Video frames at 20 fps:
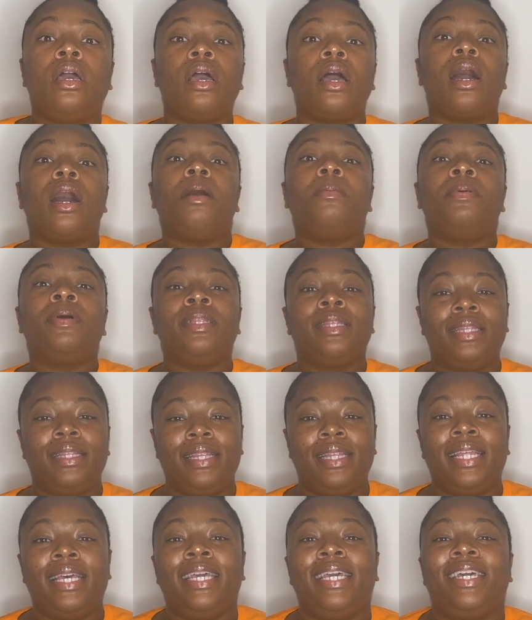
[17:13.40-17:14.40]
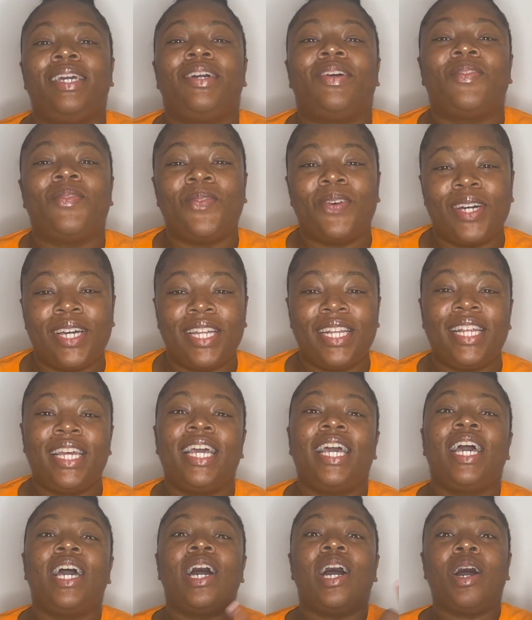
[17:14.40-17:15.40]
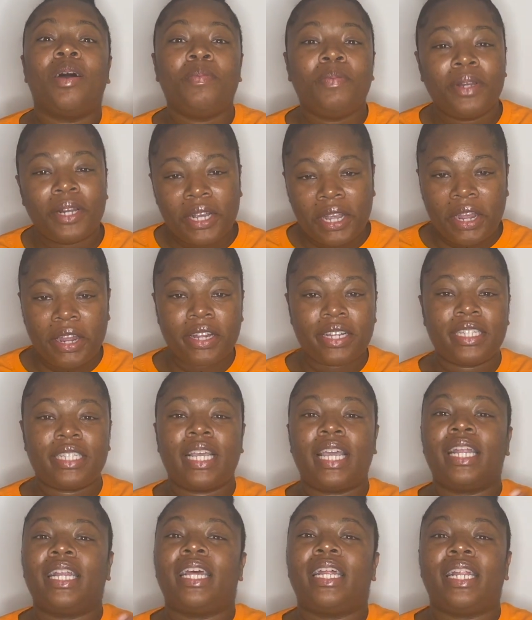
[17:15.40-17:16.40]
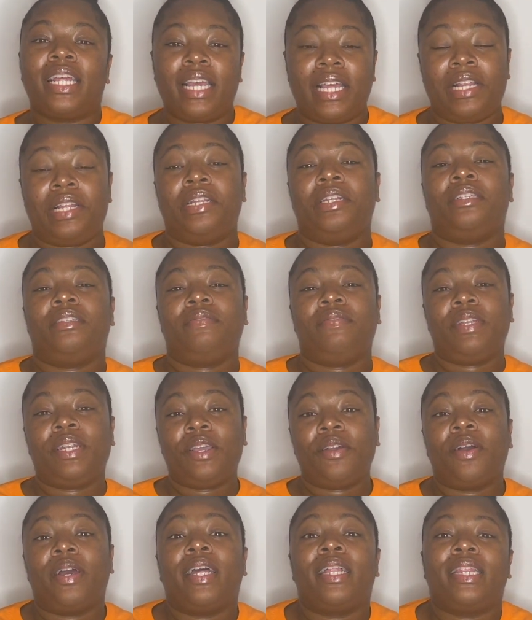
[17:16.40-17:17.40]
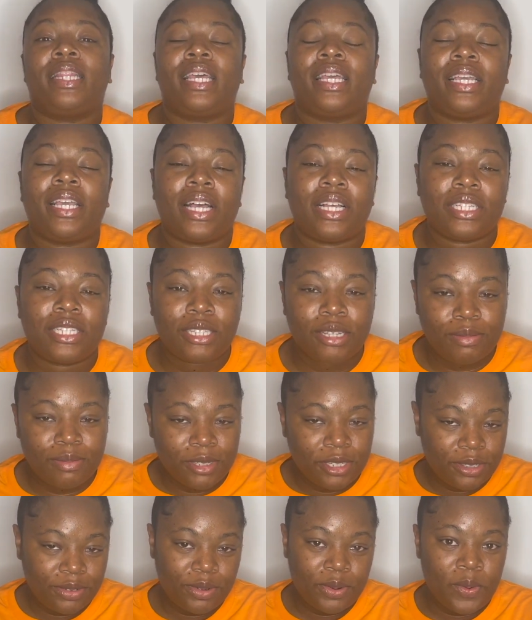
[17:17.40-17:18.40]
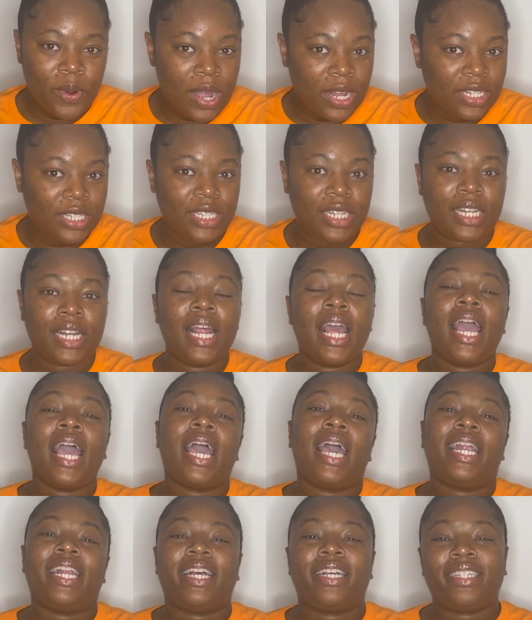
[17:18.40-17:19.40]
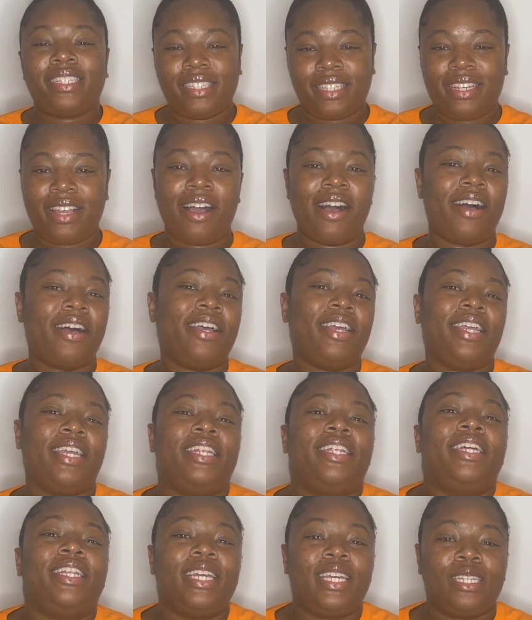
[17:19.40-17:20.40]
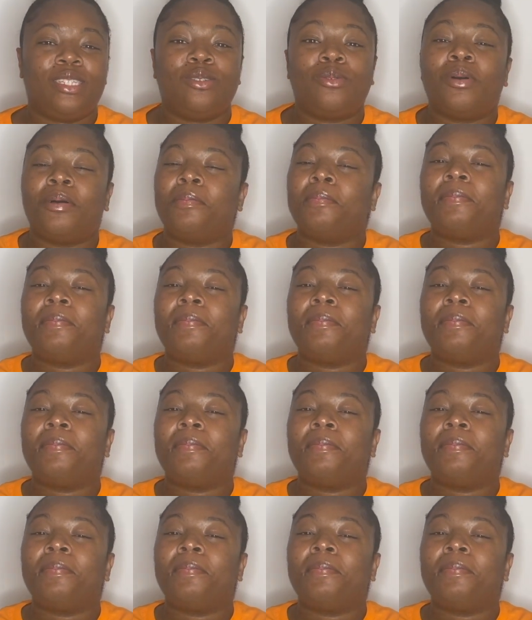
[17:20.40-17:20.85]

I'm gonna link one up in the cards and at the end of this video. And thank y'all so much for watching, and I'll see y'all in the next one.